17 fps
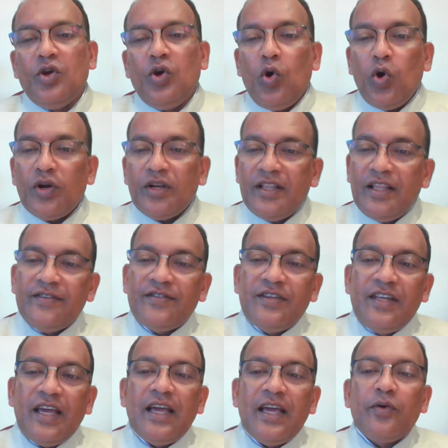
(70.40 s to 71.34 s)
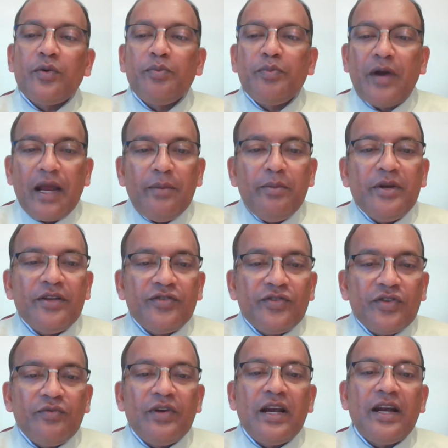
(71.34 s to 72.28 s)
On this day, our Prime
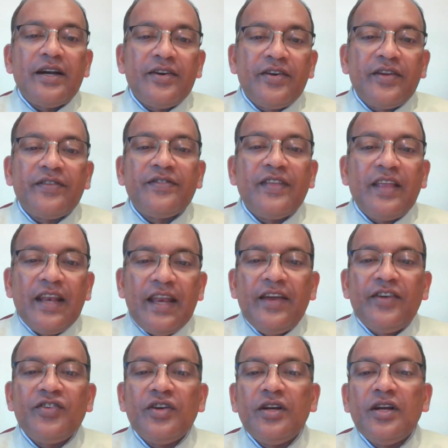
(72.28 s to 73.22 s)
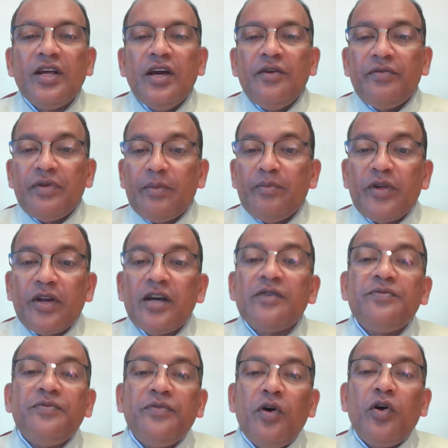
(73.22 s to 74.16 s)
Minister will address the nation from the
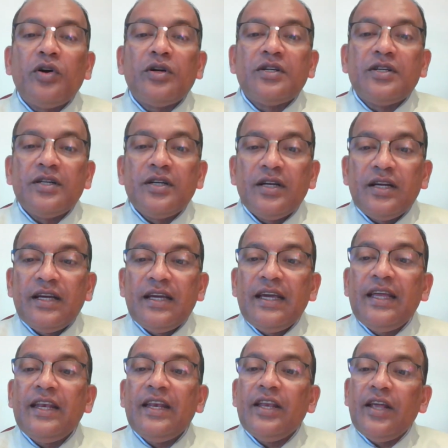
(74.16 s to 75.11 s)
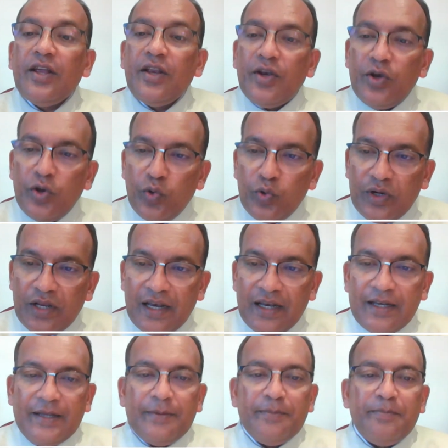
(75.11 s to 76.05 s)
Red Fort in New
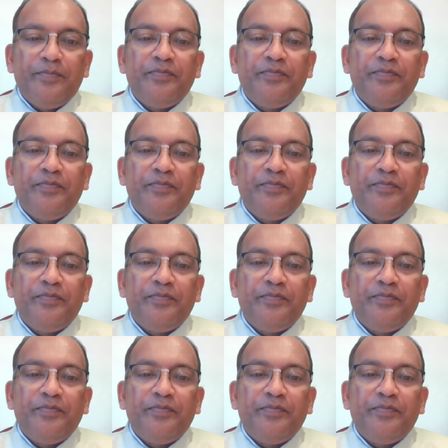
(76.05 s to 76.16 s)
Delhi.